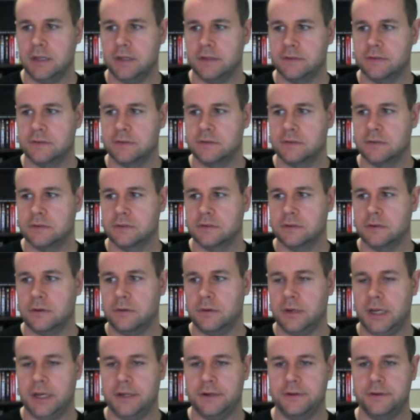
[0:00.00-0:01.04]
Let's
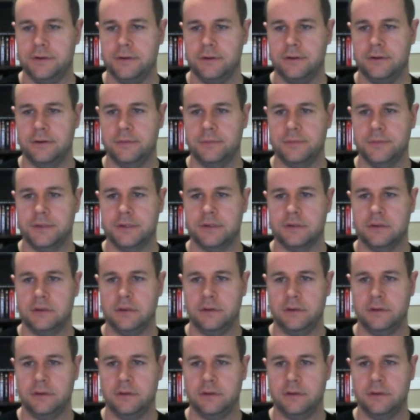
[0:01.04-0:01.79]
go add terms.